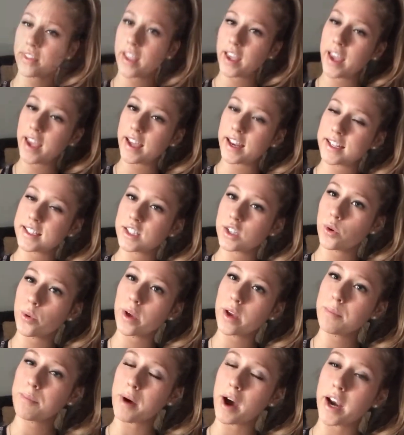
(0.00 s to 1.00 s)
And as a
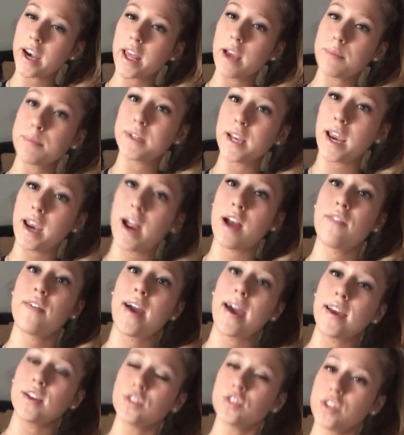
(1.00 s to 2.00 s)
quick body update, I've
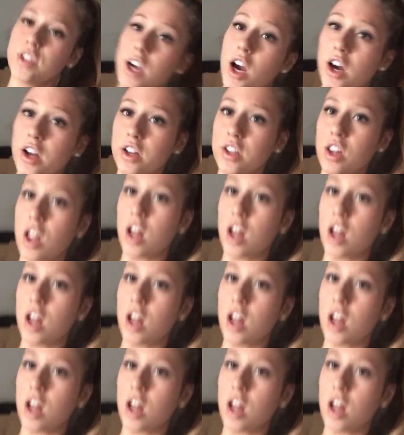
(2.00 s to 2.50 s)
actually gotten a